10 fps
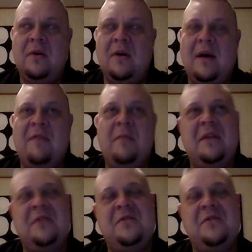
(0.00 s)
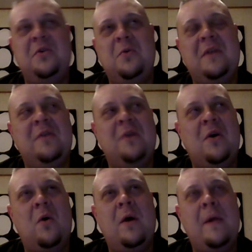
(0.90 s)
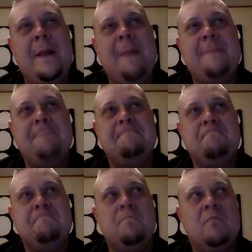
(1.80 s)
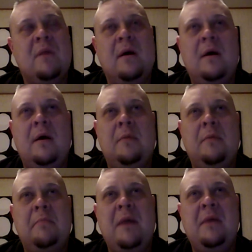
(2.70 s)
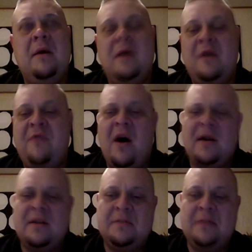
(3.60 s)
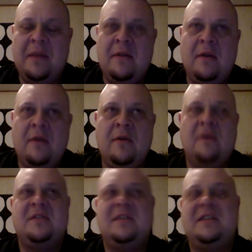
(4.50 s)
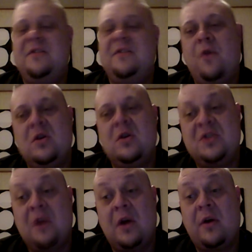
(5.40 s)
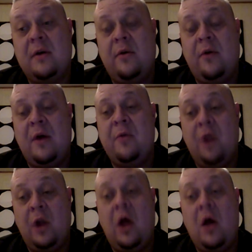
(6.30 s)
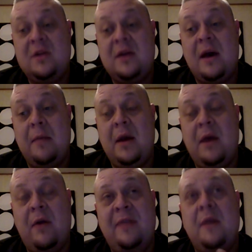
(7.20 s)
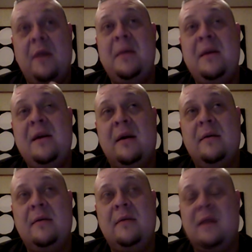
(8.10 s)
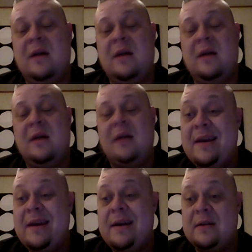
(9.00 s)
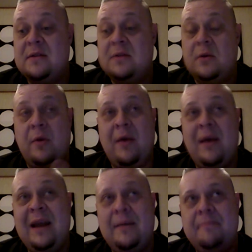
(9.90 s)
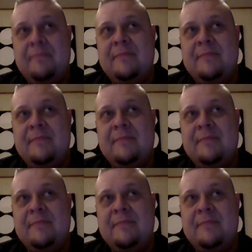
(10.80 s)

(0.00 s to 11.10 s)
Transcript: have a bit to do with you know uh, maybe advancement. The, the 64 stuck around a long time here, and the Amiga got so many years. So we really,